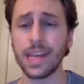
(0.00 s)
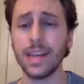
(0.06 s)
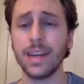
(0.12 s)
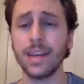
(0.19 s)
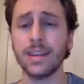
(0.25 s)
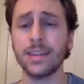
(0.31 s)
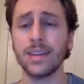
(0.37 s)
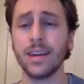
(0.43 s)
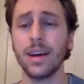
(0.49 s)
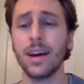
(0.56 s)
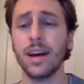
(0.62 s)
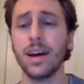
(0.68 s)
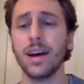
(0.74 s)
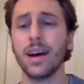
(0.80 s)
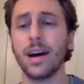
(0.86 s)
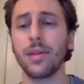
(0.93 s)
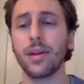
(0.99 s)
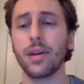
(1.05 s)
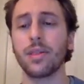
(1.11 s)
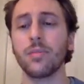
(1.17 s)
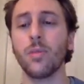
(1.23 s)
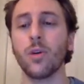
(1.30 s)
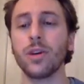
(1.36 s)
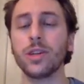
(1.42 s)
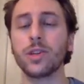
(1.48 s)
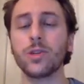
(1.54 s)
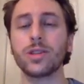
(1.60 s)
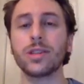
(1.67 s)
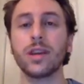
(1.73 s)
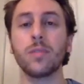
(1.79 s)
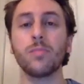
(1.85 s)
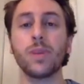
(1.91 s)
And I think the more
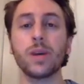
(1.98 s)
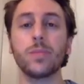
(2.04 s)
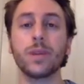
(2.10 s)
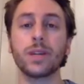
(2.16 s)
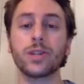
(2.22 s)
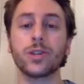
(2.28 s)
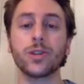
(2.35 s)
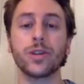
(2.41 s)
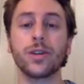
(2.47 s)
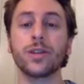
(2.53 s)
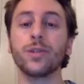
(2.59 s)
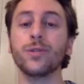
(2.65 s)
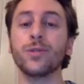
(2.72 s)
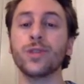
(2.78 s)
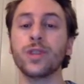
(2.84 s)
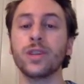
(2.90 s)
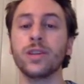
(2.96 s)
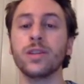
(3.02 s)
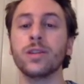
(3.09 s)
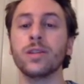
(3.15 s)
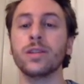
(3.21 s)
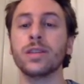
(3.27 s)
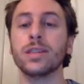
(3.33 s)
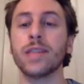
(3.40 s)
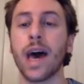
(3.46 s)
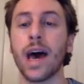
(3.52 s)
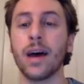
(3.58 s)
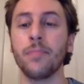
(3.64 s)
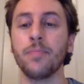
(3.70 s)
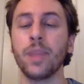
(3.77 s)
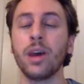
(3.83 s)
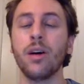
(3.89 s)
interesting big picture conclusion here is
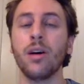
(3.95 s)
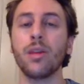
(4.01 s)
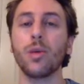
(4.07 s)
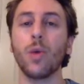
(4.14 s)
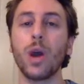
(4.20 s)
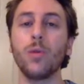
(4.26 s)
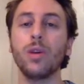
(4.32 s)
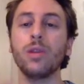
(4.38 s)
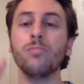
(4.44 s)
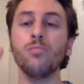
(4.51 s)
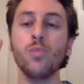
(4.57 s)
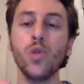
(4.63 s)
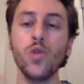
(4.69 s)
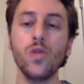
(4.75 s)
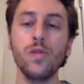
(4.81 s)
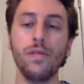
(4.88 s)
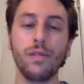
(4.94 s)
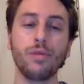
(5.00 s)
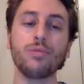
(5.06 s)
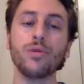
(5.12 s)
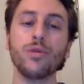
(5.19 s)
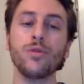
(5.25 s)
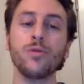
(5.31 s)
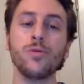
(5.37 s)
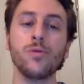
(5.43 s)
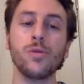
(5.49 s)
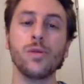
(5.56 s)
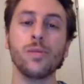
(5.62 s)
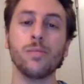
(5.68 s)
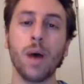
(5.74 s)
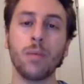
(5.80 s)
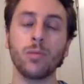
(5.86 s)
that the way we move through
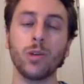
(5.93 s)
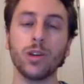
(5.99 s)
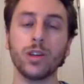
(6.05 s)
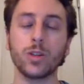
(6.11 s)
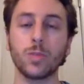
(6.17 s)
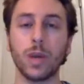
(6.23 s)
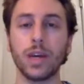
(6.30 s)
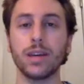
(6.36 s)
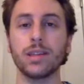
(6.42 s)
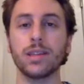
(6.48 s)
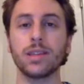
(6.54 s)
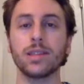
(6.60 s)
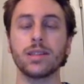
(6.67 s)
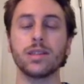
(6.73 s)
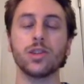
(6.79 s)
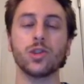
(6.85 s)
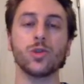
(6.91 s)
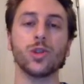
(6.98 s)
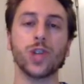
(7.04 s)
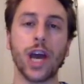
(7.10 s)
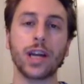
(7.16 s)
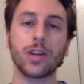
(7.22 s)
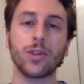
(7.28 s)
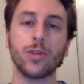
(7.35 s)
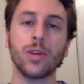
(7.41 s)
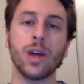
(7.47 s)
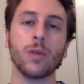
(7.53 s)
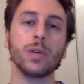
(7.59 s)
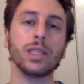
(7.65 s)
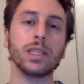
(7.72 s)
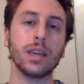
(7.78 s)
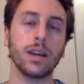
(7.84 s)
memory space, the trajectory that
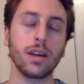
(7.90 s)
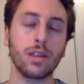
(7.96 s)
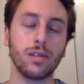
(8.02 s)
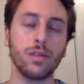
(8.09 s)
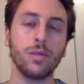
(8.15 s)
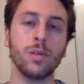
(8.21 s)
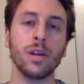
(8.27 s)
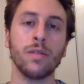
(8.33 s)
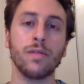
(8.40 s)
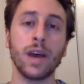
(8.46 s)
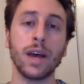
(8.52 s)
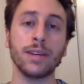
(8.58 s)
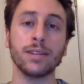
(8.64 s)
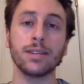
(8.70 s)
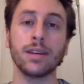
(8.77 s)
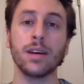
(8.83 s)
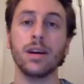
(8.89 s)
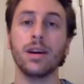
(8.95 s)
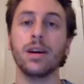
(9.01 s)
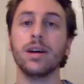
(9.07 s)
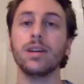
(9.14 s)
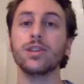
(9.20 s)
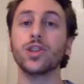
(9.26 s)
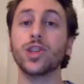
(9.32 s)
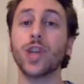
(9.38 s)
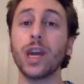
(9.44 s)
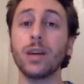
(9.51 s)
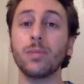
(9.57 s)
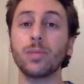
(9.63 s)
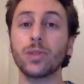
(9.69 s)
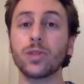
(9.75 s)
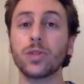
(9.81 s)
we take through an event,
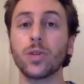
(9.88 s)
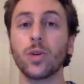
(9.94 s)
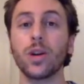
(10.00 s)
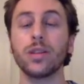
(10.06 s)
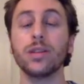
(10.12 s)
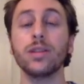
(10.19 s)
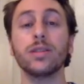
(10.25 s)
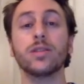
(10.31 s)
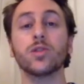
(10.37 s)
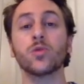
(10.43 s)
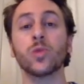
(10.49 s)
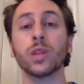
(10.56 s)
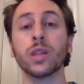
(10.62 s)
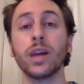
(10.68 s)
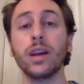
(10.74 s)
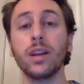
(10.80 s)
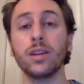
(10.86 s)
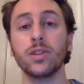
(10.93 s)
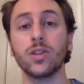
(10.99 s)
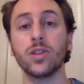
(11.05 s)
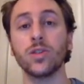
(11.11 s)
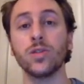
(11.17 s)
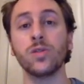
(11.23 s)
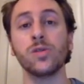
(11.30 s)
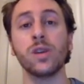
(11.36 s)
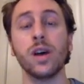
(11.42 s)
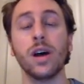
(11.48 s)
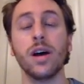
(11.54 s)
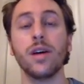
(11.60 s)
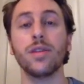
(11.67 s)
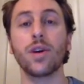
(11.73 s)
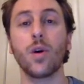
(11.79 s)
shapes, or at least is related to,
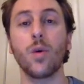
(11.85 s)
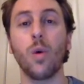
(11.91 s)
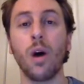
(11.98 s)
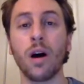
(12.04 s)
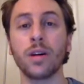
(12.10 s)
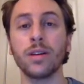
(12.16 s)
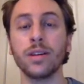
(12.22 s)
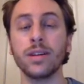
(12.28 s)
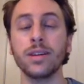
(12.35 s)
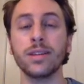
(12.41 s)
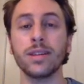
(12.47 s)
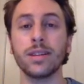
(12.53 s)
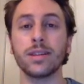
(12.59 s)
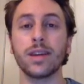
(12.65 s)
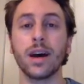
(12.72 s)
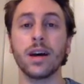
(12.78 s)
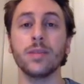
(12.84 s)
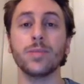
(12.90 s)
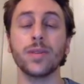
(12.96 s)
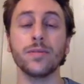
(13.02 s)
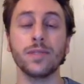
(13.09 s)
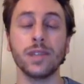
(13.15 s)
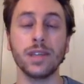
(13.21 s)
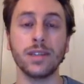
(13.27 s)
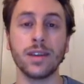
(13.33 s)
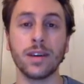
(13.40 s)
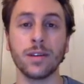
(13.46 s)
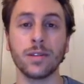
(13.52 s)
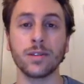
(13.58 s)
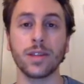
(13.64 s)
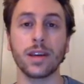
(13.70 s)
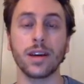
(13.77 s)
the quantities and the types of
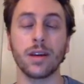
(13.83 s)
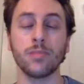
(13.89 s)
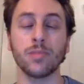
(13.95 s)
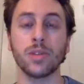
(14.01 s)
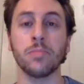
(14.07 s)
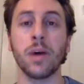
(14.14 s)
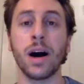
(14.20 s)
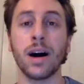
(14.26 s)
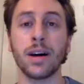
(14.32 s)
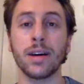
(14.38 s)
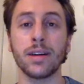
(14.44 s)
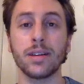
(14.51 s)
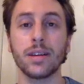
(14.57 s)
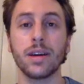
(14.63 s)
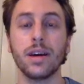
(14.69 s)
details that come to mind.